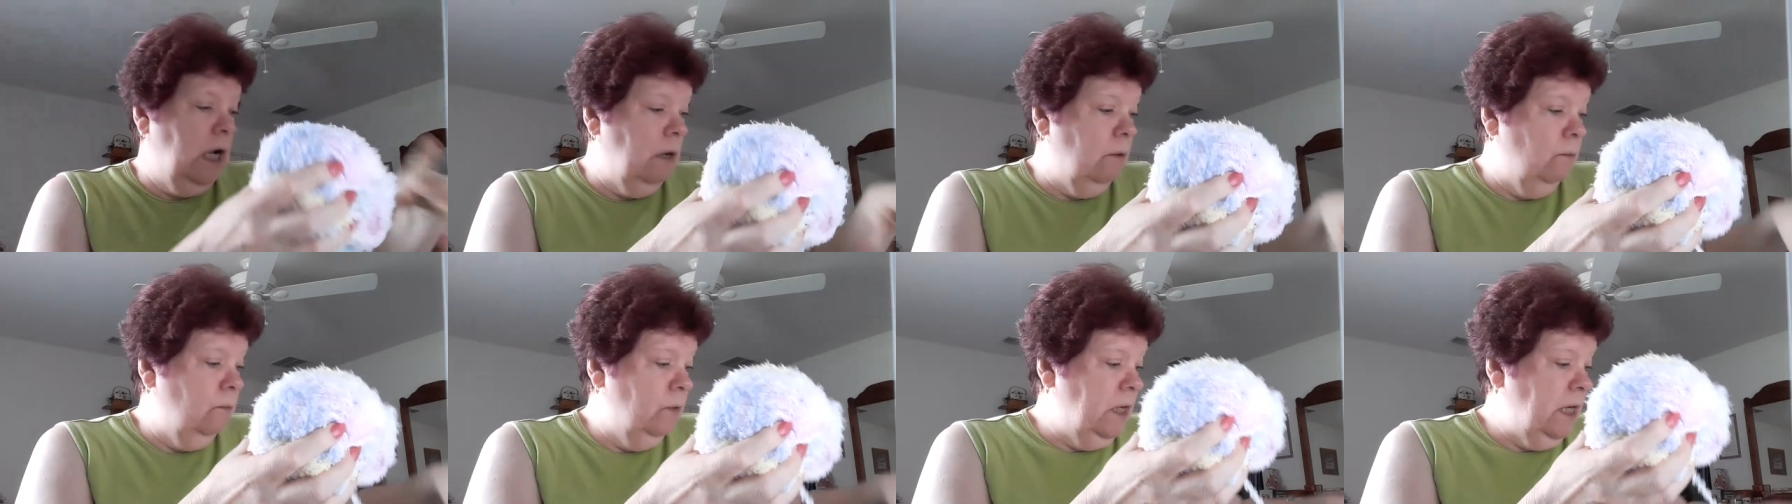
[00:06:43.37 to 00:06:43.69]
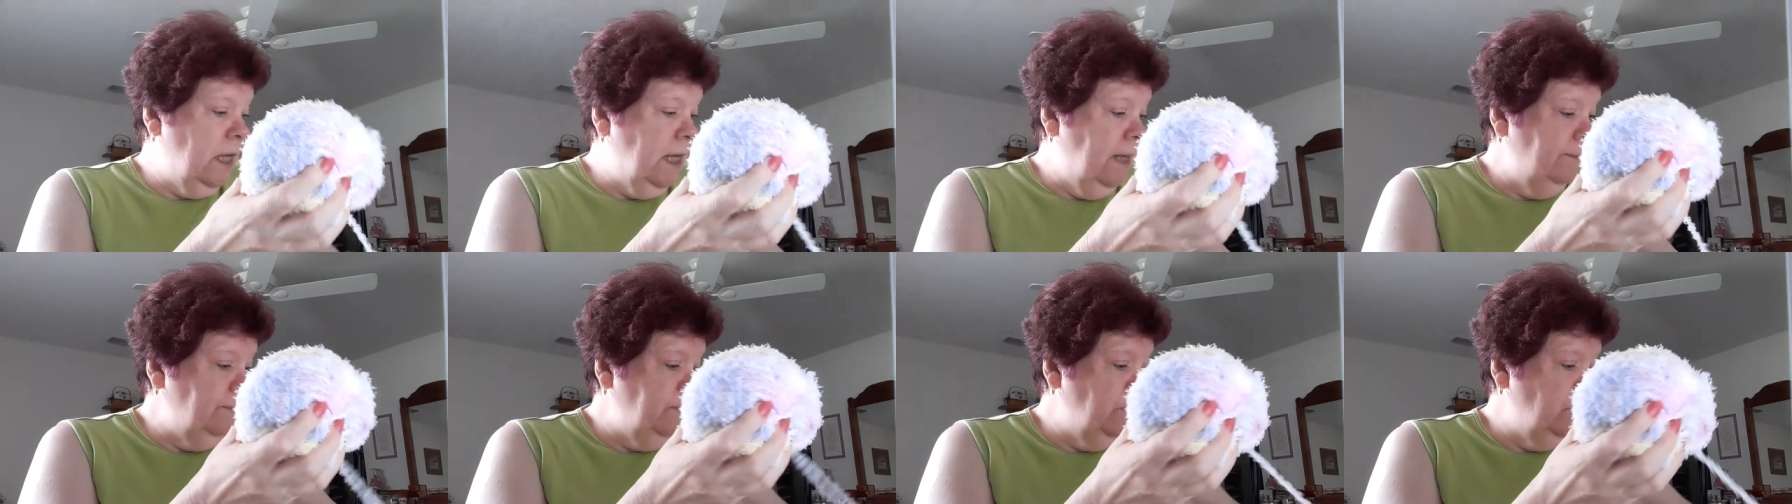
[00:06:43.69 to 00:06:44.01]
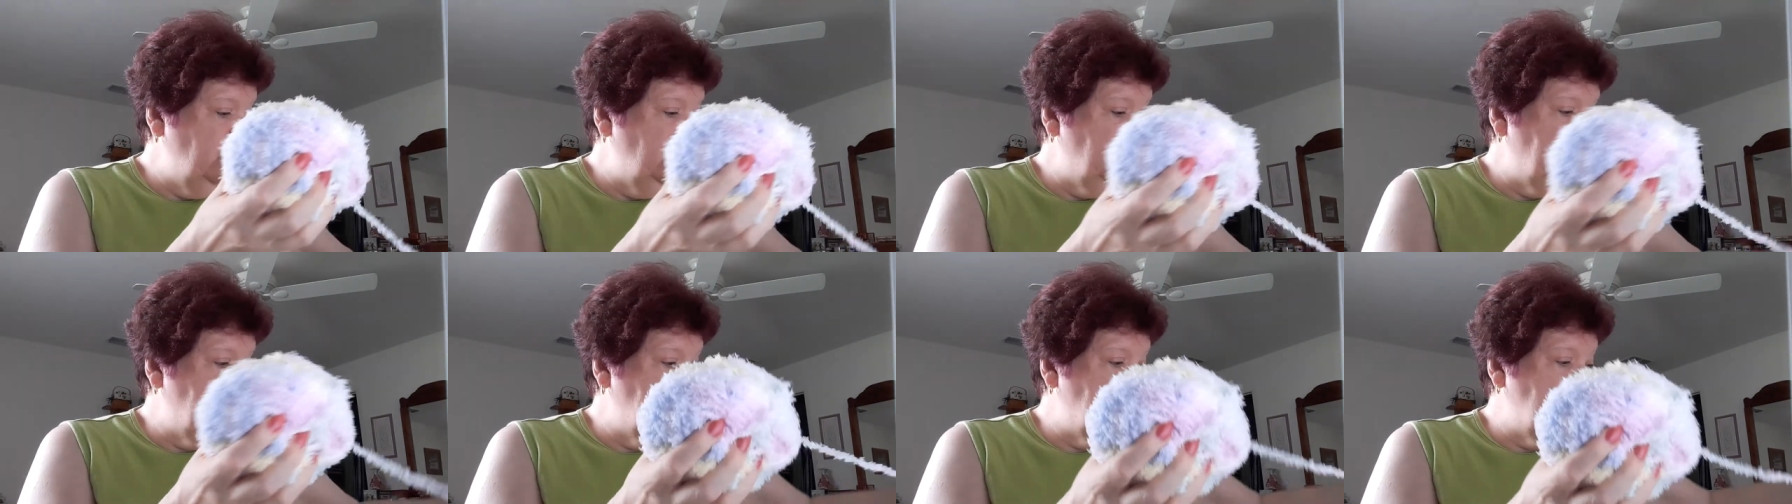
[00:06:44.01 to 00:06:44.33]
when I'm
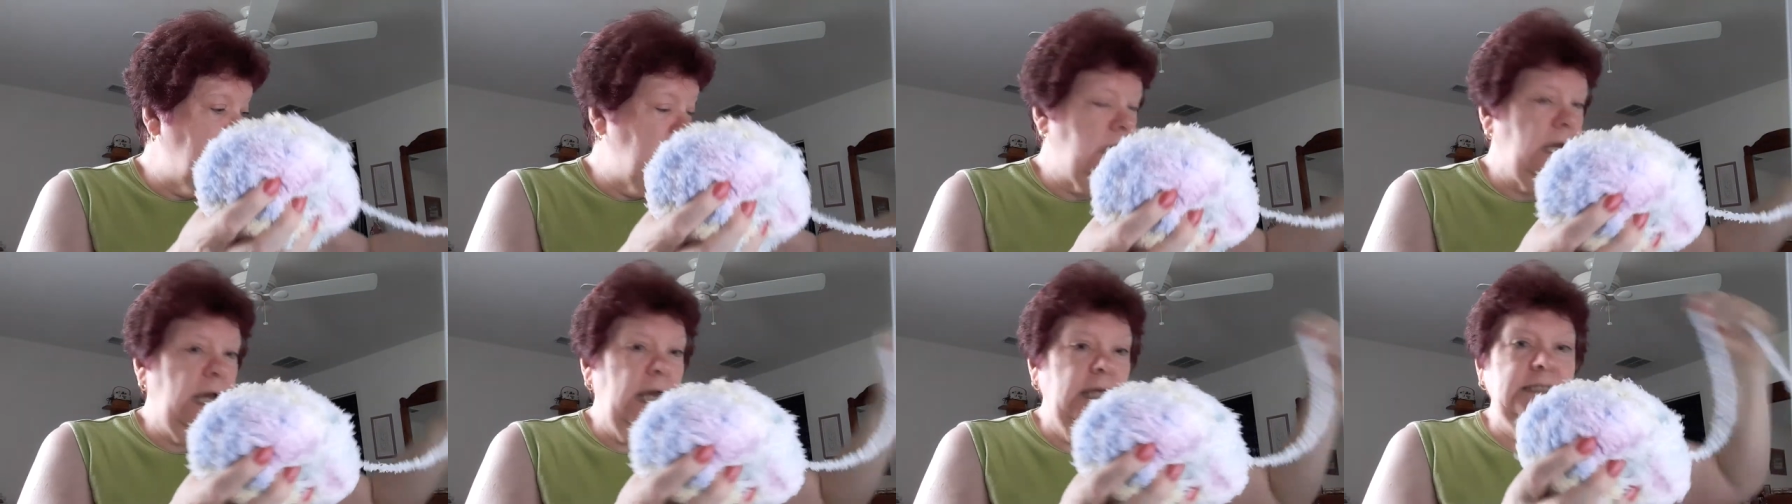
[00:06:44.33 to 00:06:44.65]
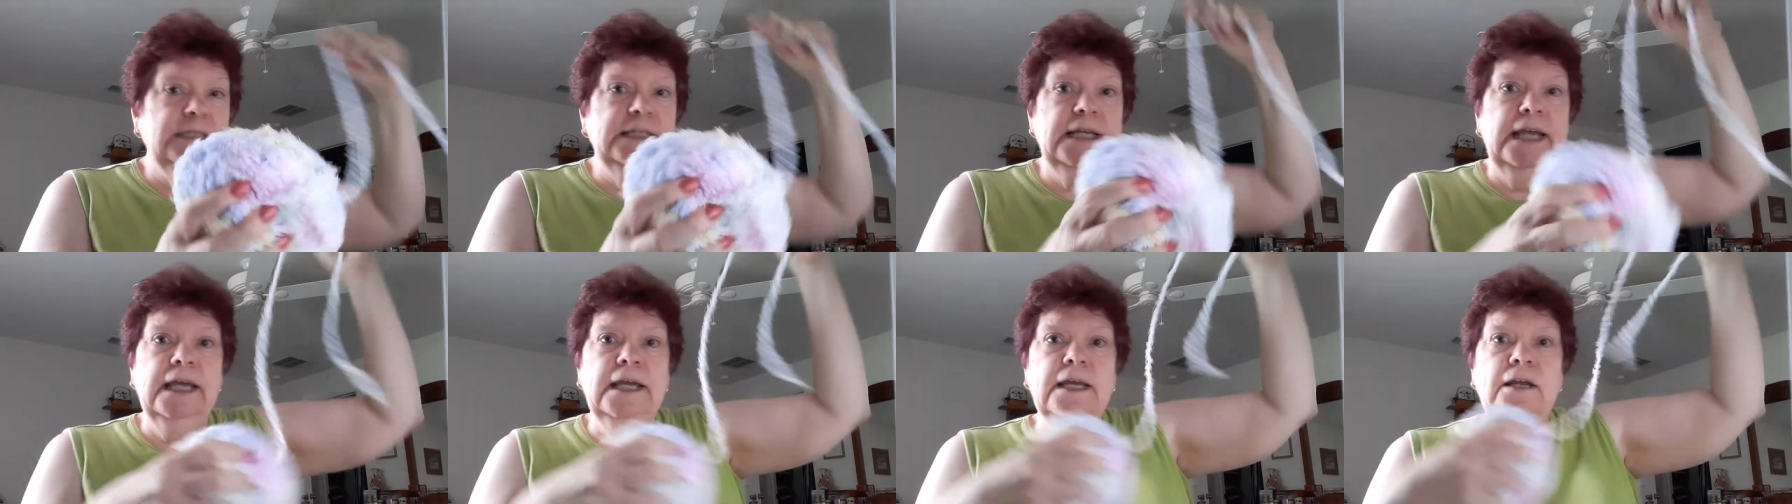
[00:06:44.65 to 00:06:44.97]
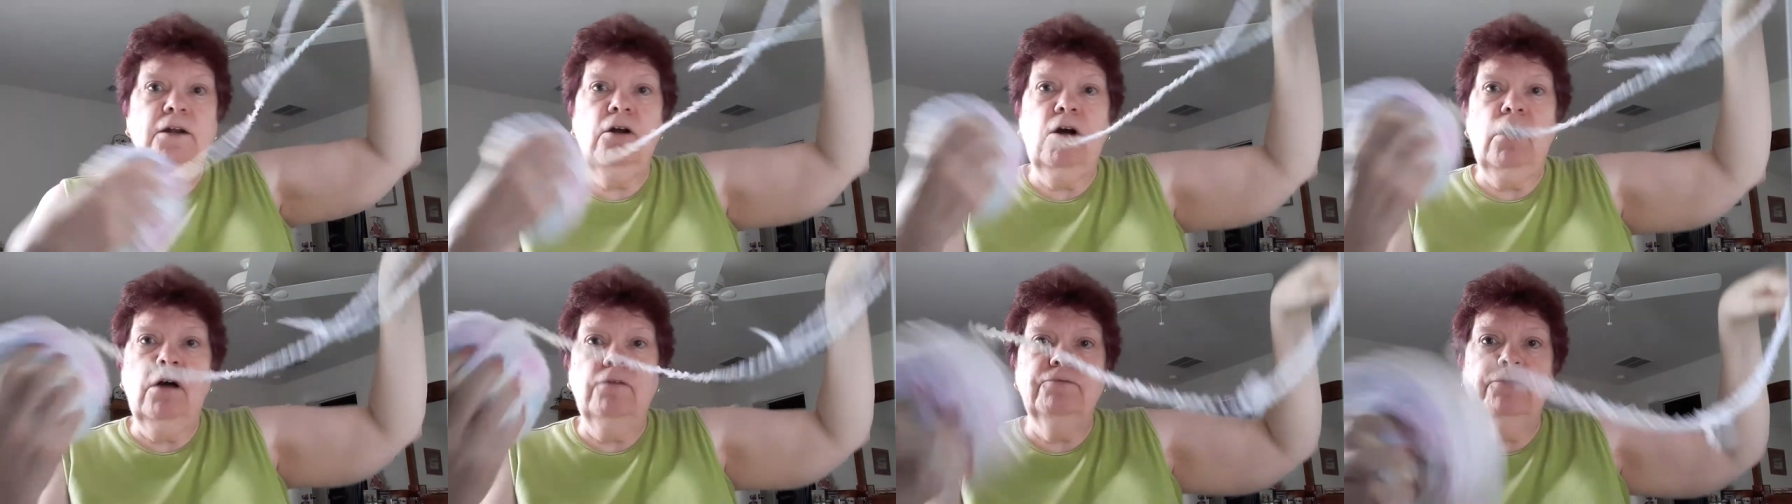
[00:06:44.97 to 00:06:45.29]
using it, I take
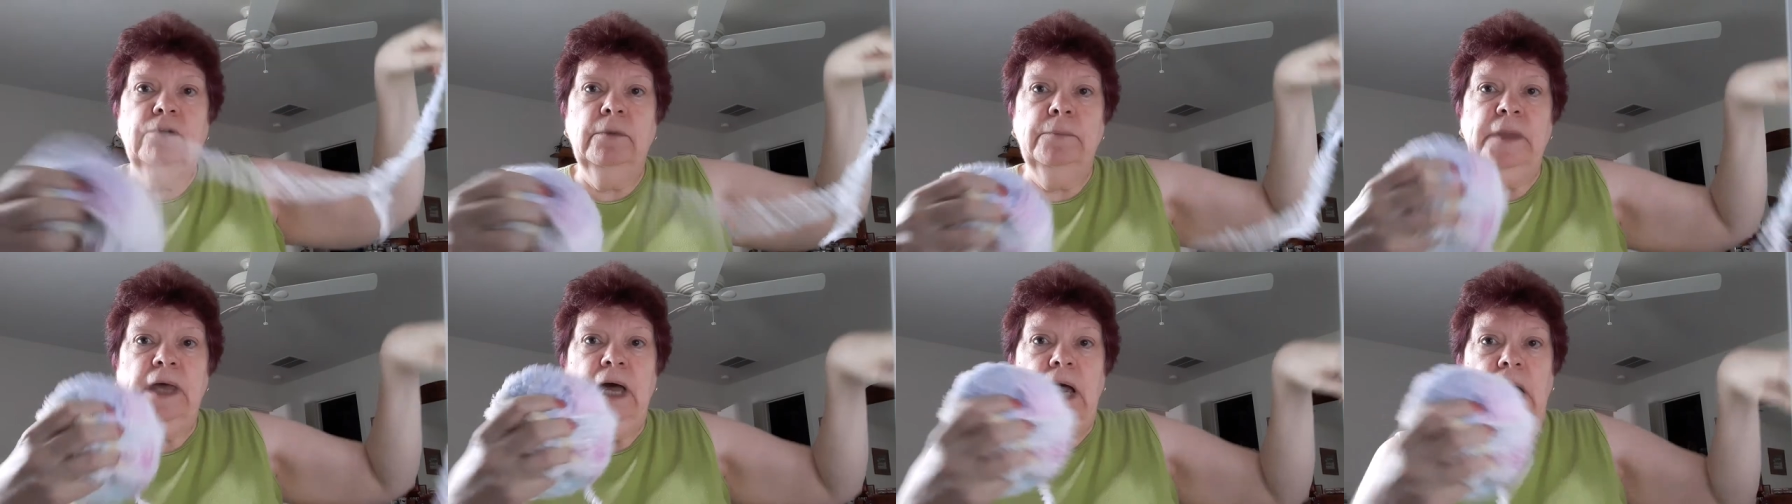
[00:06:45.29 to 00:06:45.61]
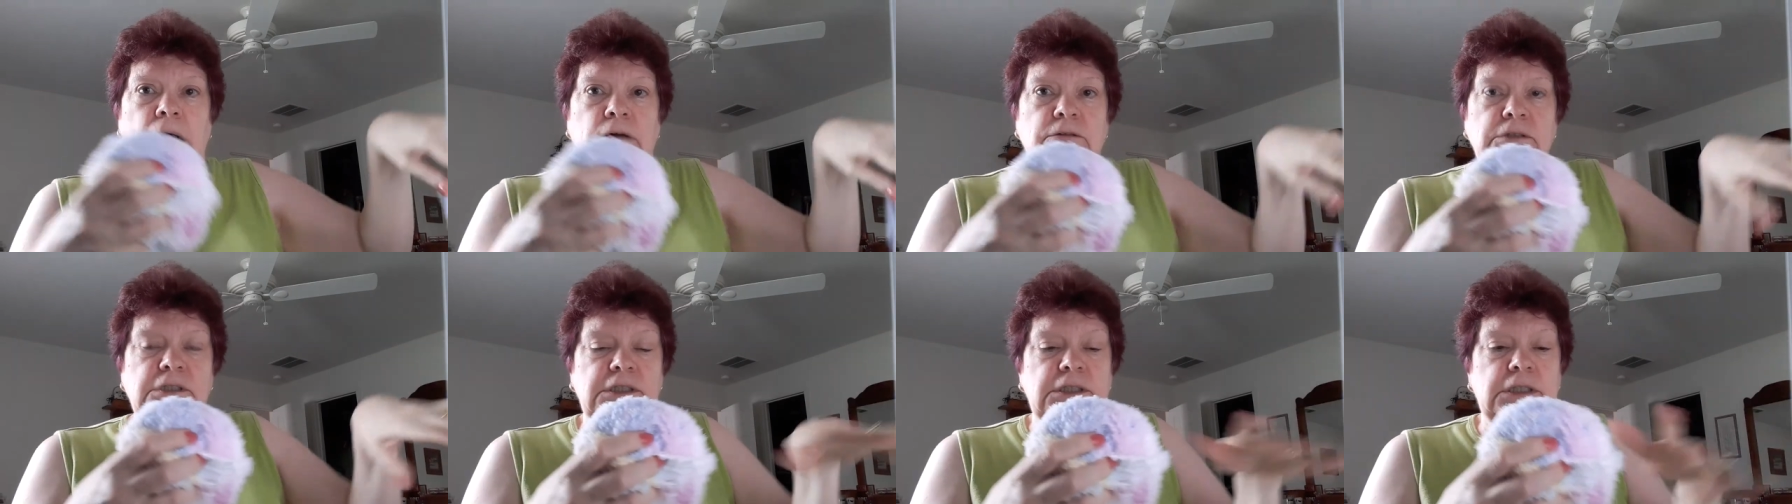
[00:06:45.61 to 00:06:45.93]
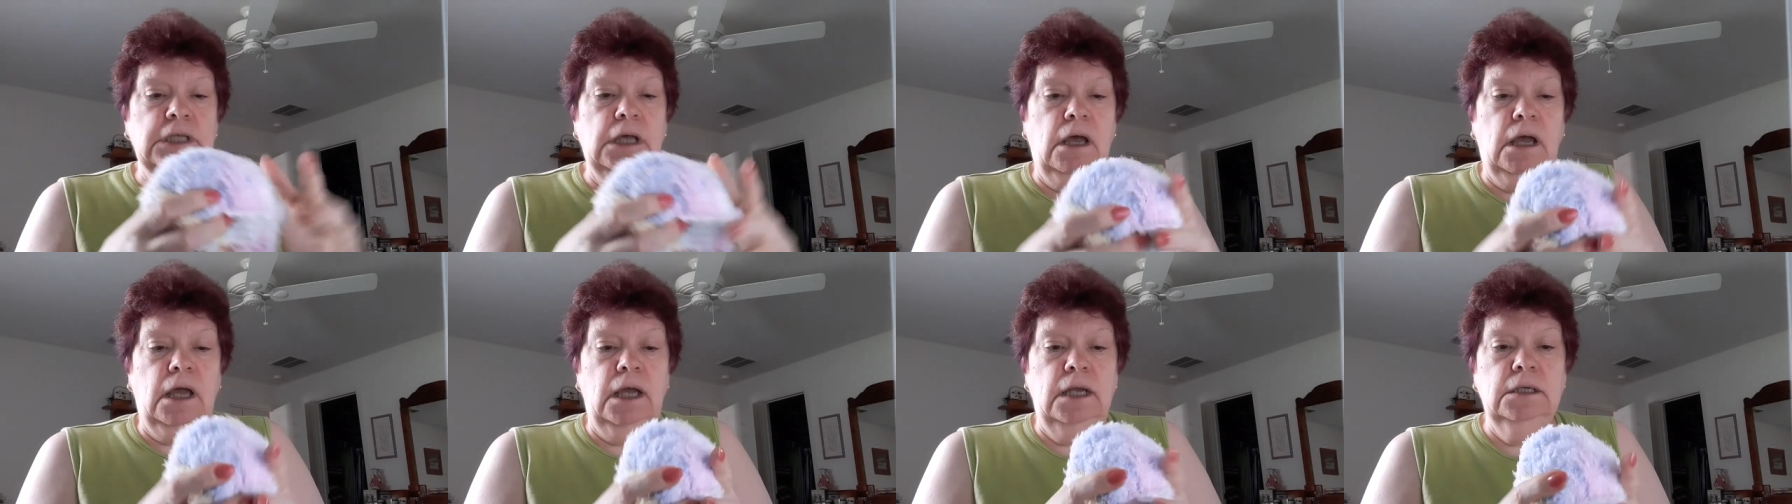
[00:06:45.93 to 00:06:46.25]
it off from the
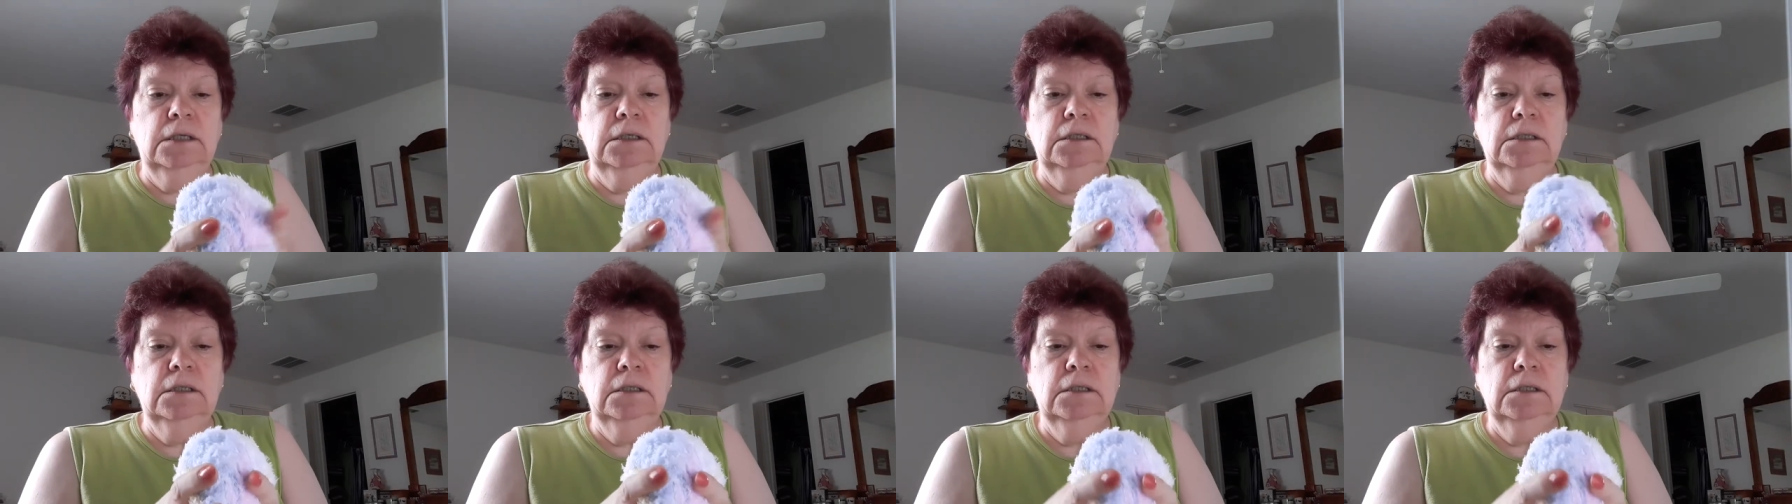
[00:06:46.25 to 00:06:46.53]
outside,